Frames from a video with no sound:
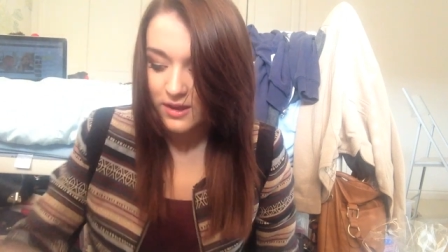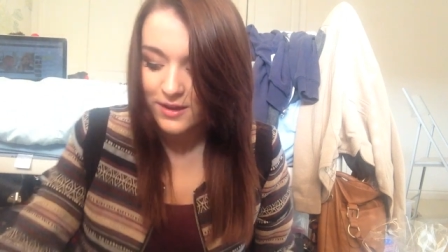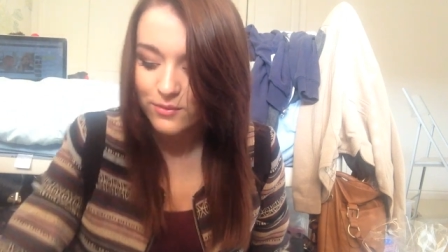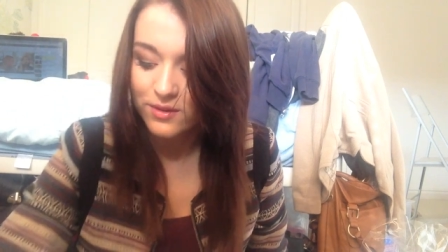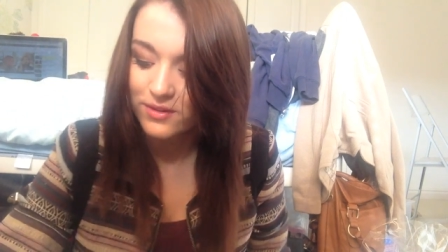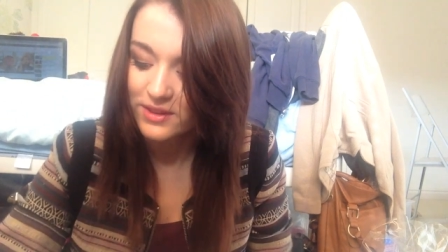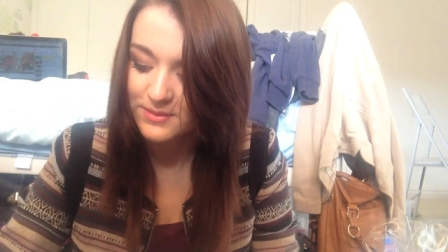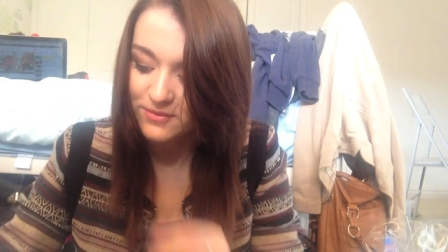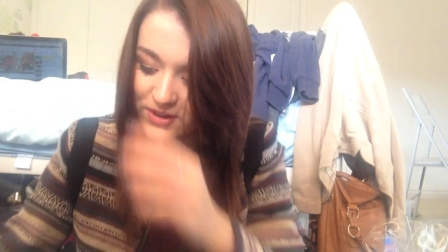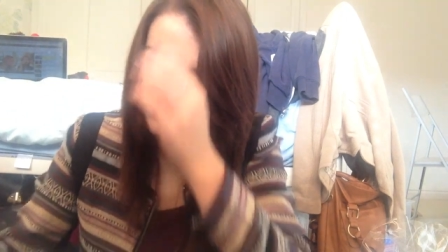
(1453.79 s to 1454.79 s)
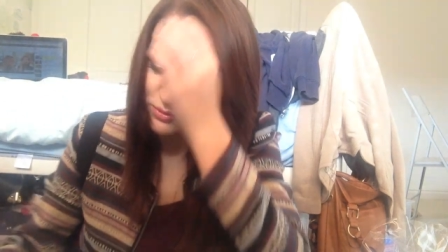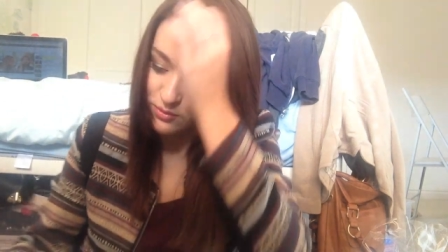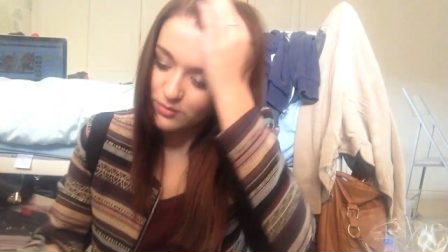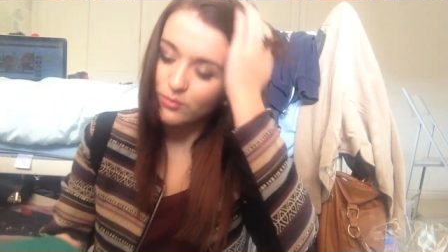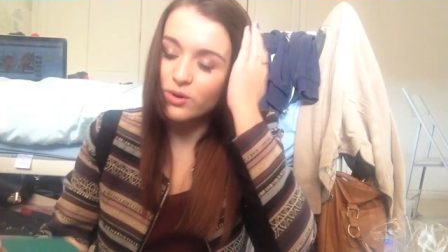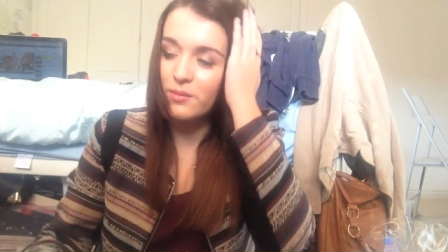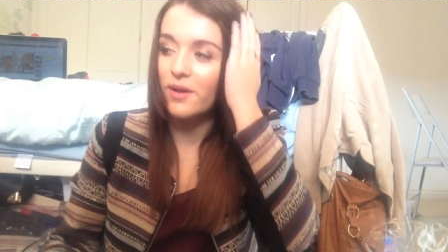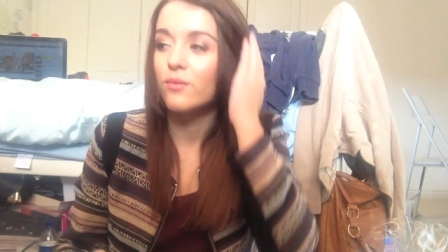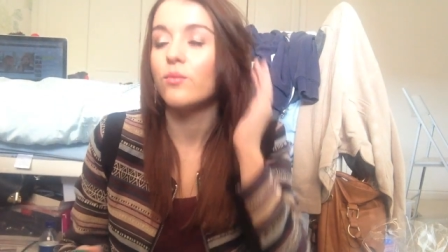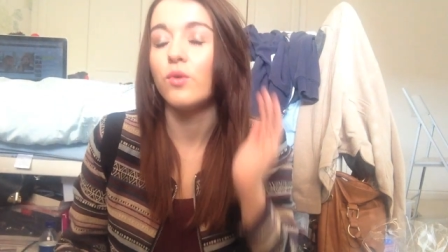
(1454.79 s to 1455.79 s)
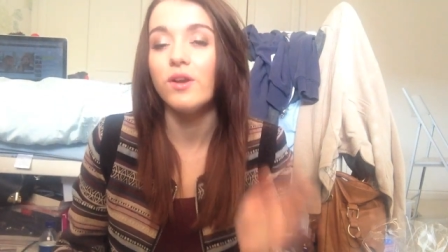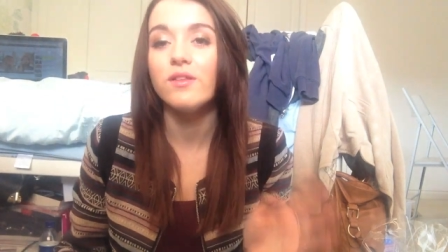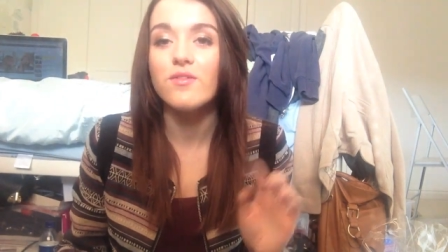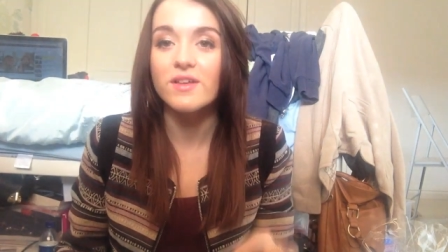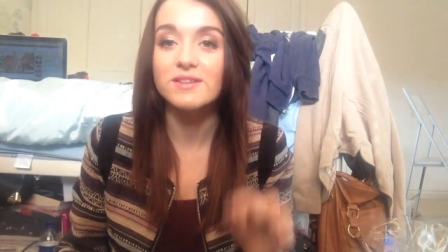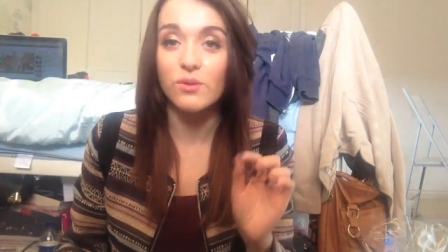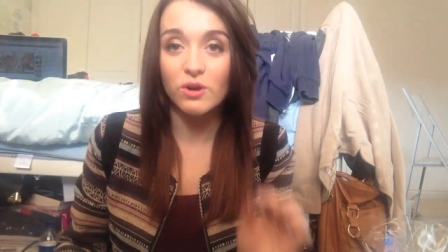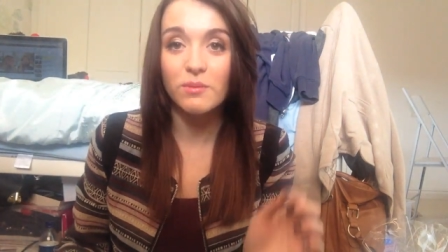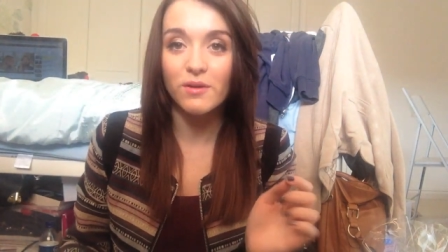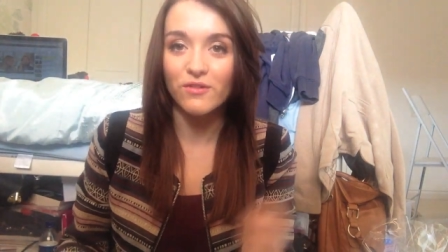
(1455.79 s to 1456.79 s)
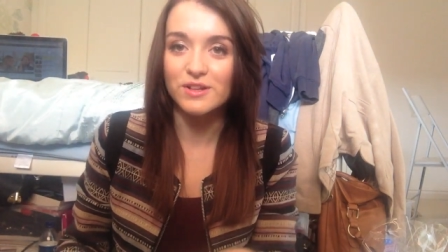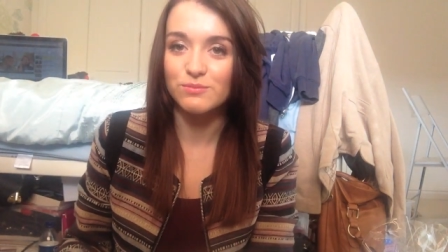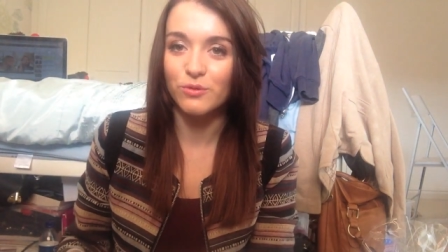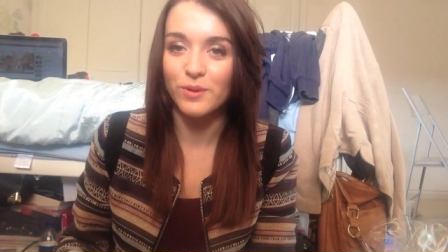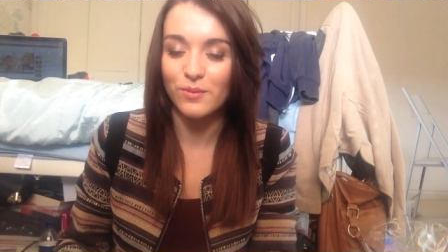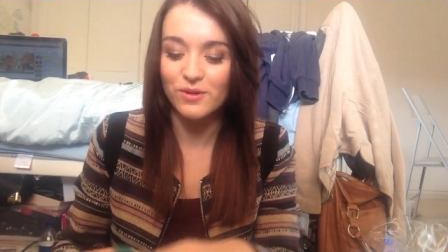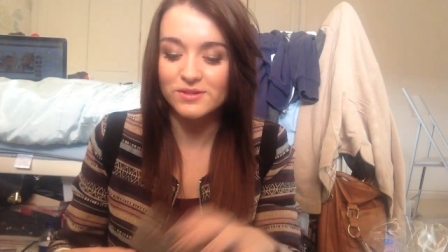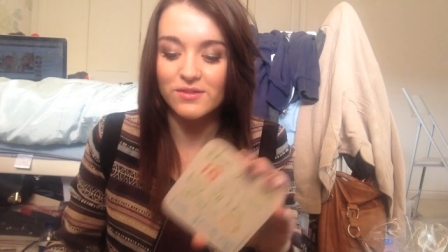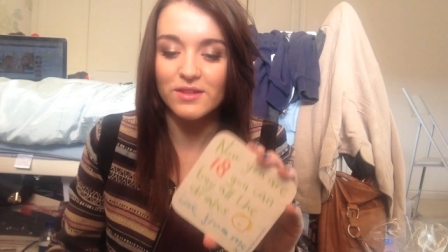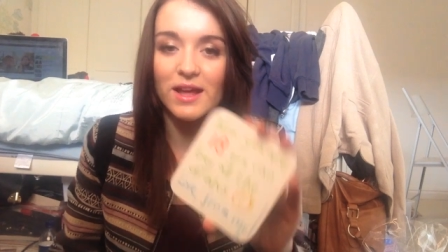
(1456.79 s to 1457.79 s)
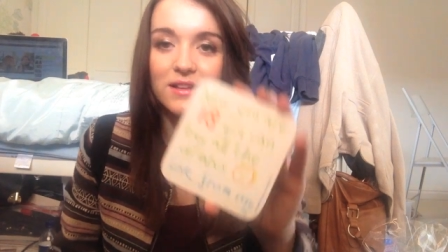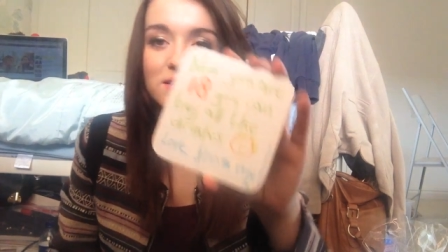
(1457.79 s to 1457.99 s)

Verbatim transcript: And one of the things that my friends brought, one of my one of the things that one of my friends brought me was this